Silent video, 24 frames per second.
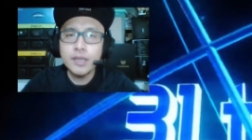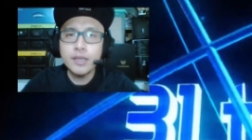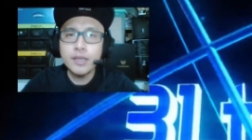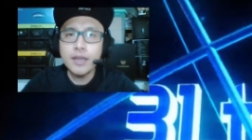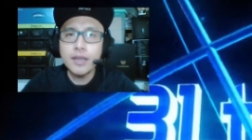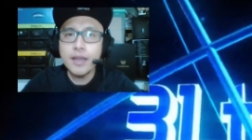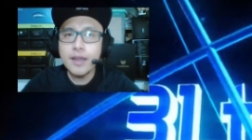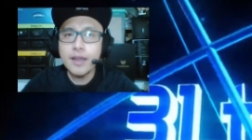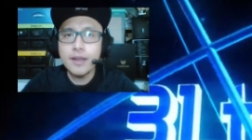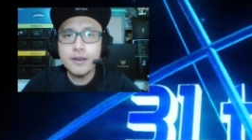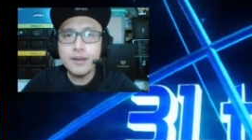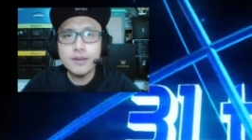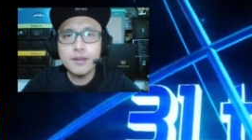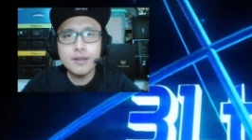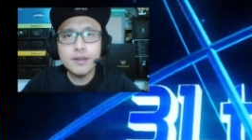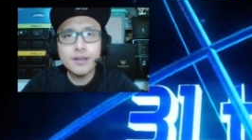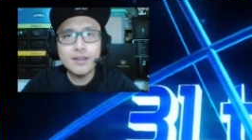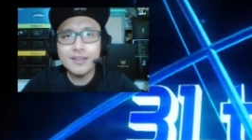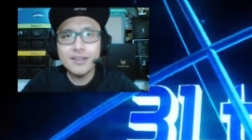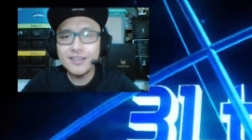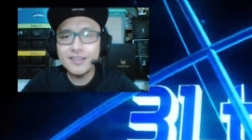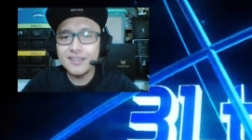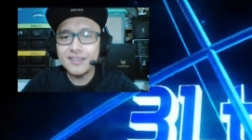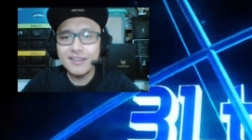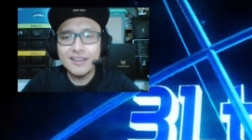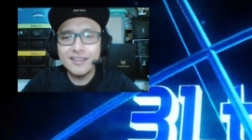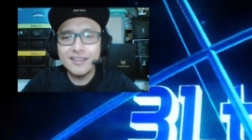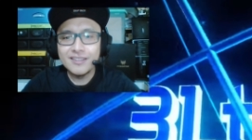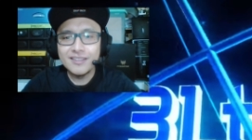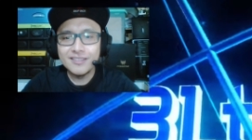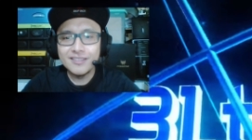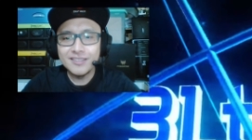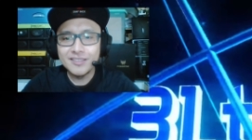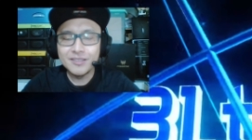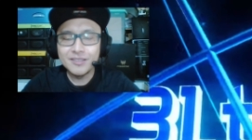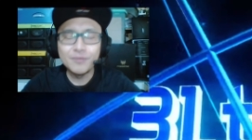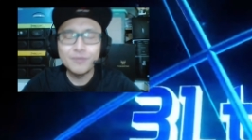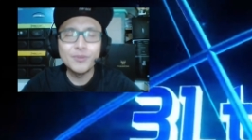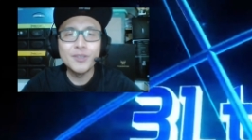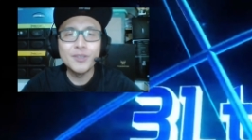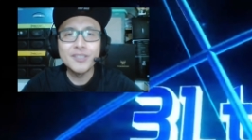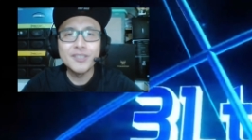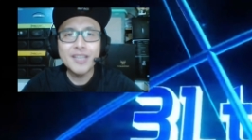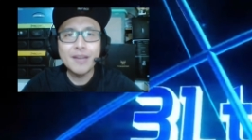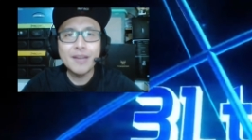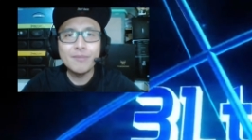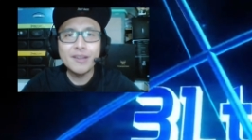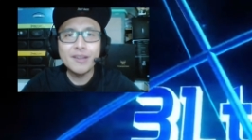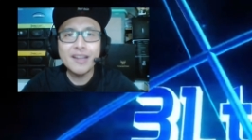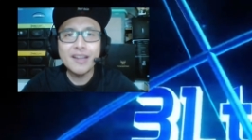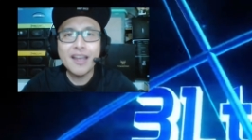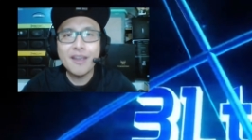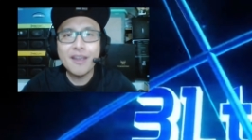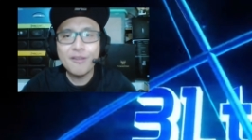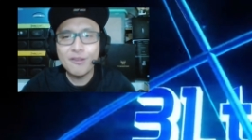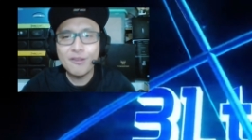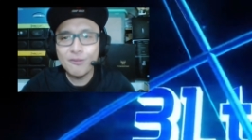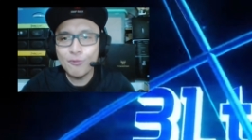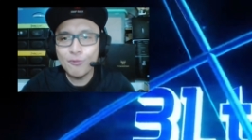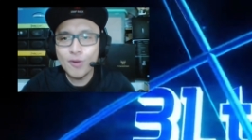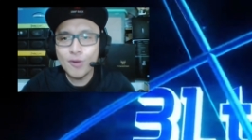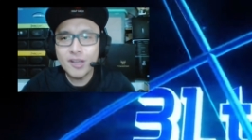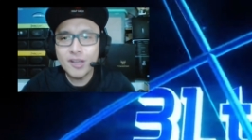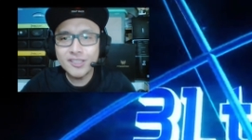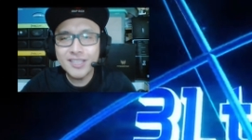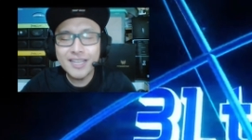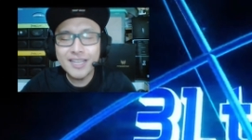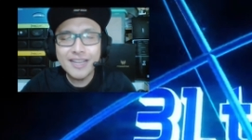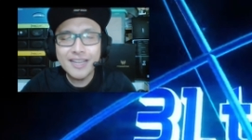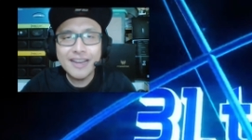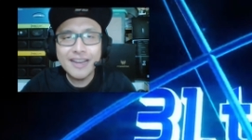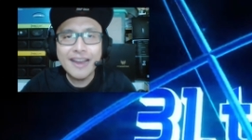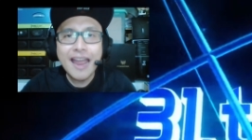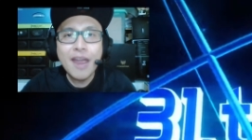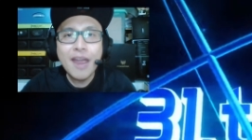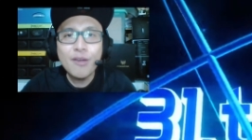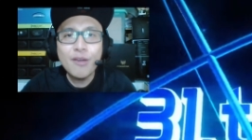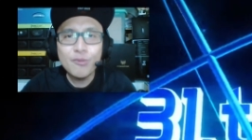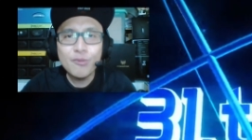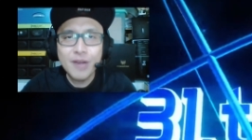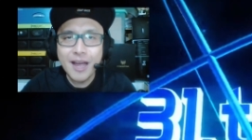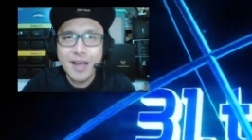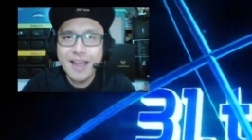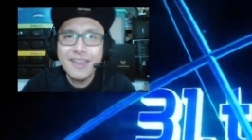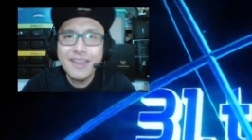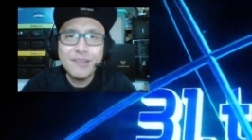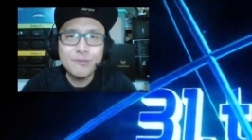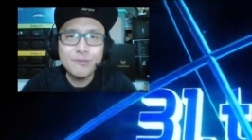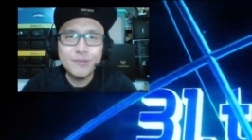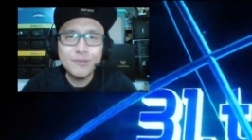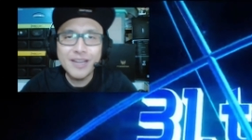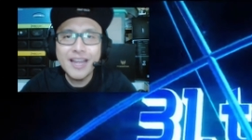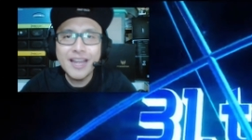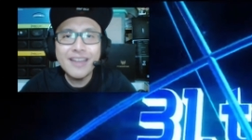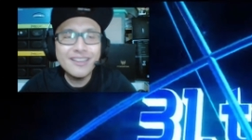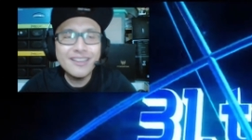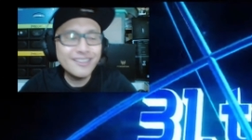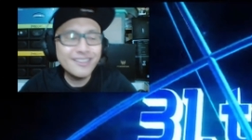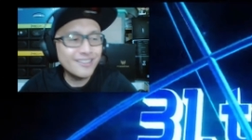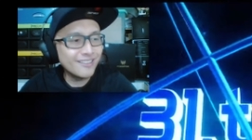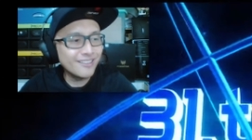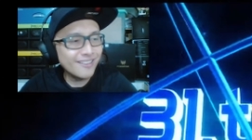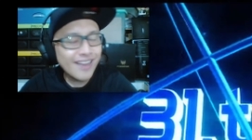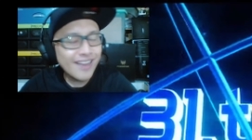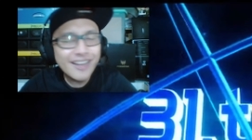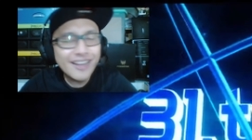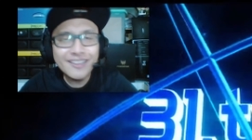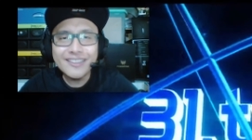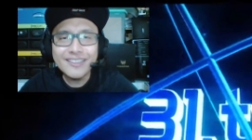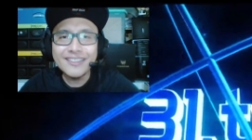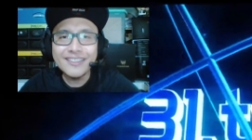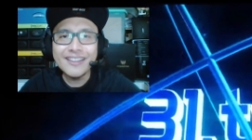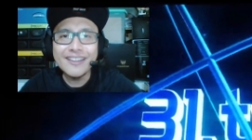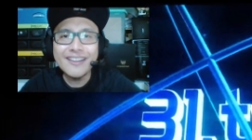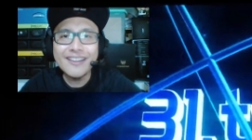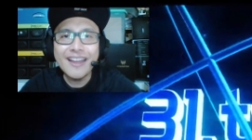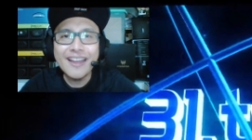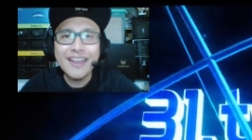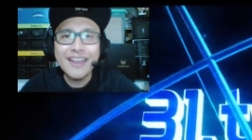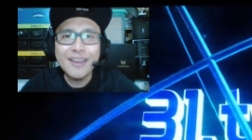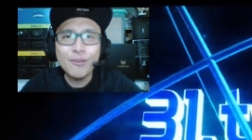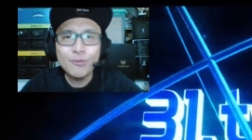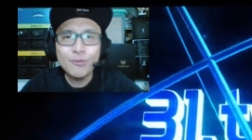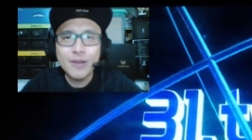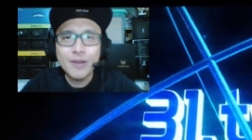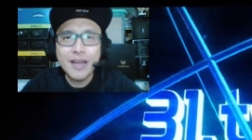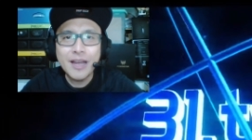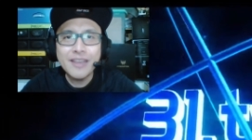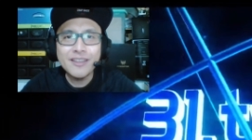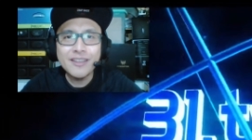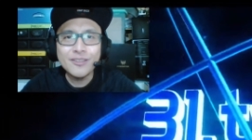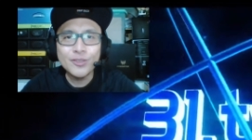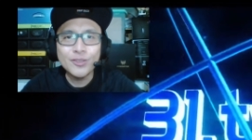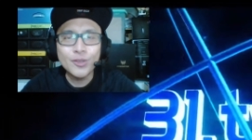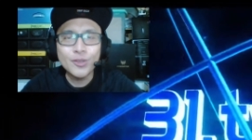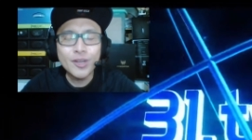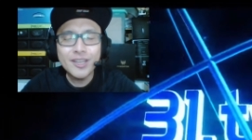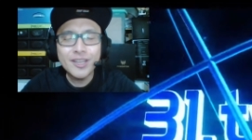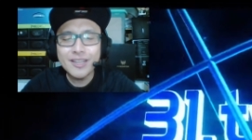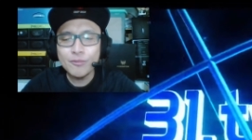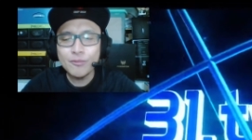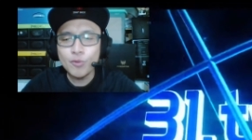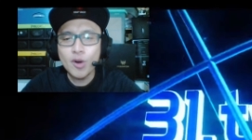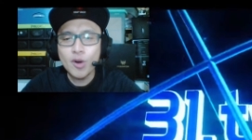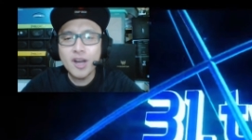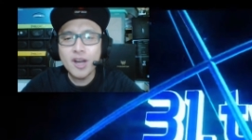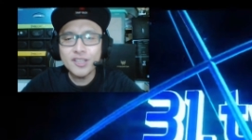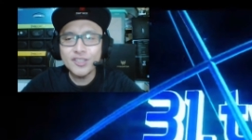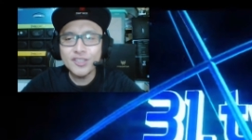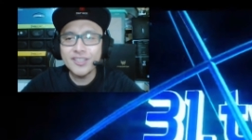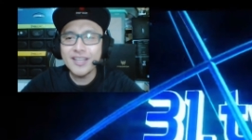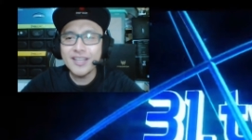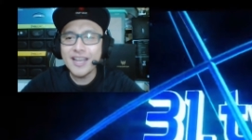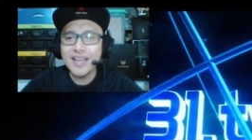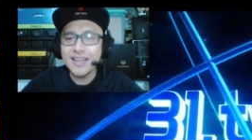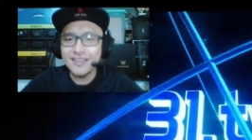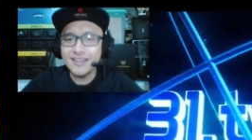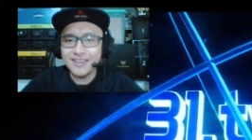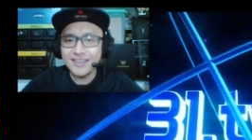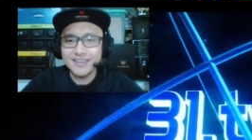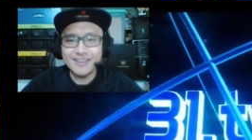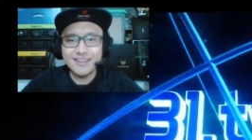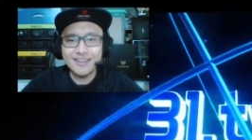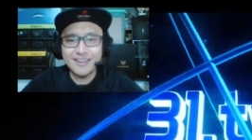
and uh, this is the first time that I watched that, and I I I liked it, and I I enjoyed watching that, and